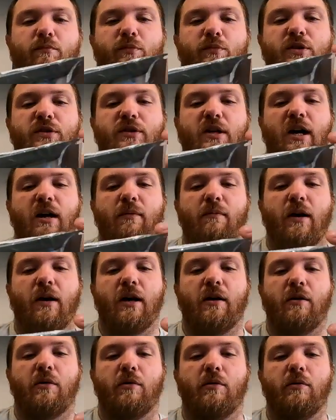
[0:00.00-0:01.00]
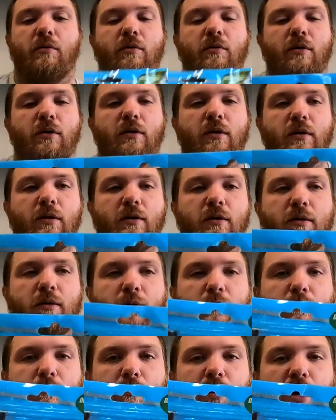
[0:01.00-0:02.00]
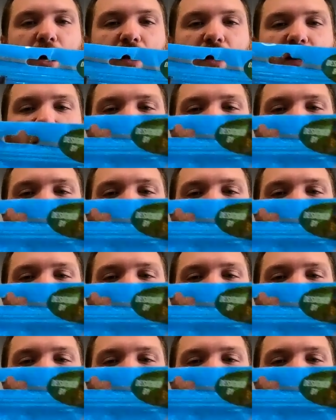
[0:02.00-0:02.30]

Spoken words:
designed by old Brian